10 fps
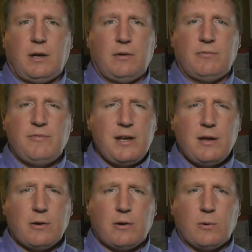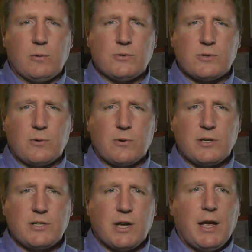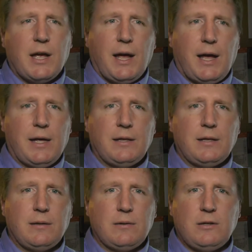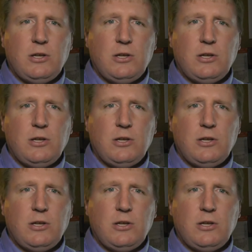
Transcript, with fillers: of video storage and